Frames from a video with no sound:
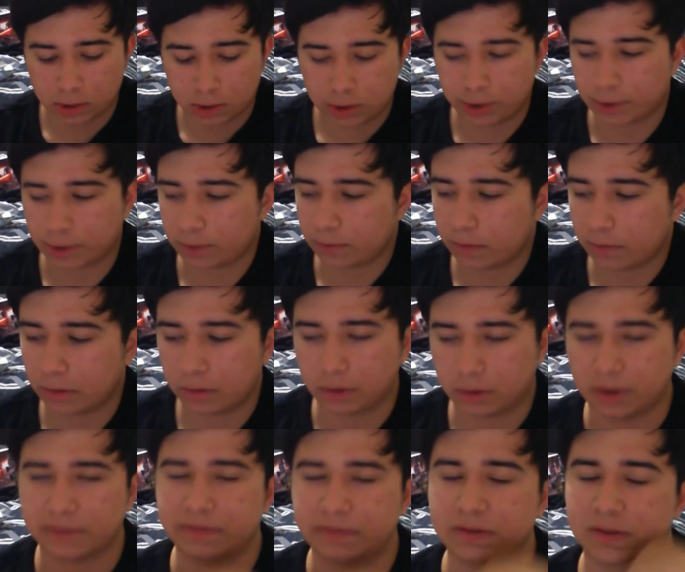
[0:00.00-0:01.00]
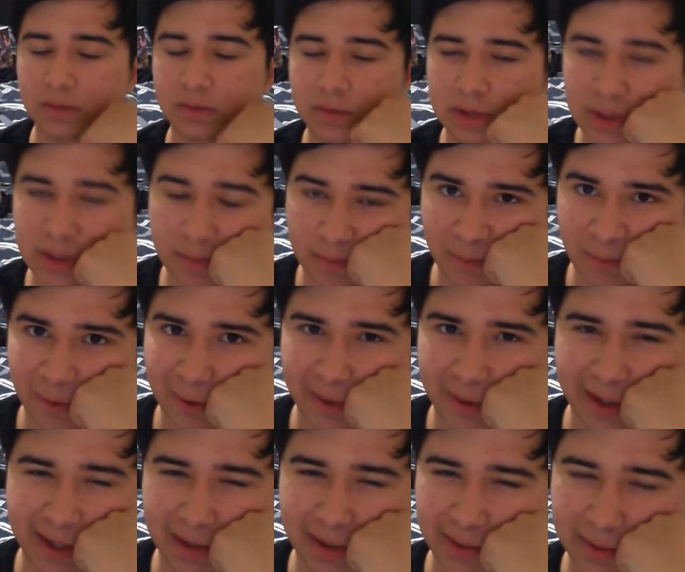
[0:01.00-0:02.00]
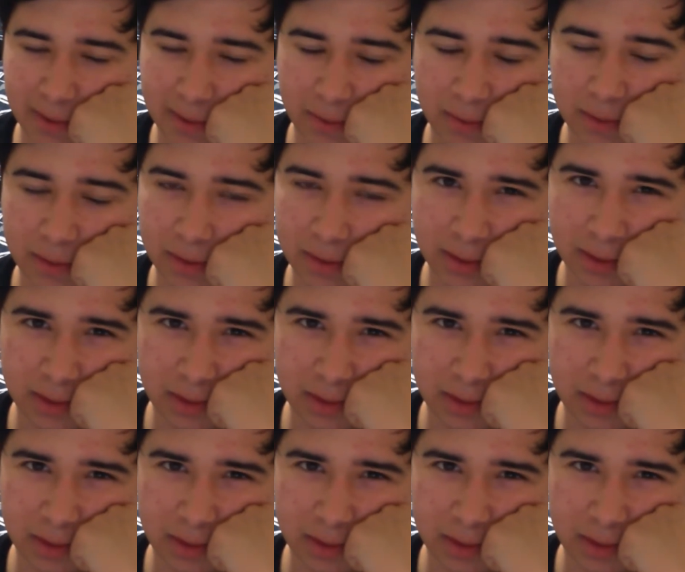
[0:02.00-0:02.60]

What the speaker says: And you have this deep regret, and you're going,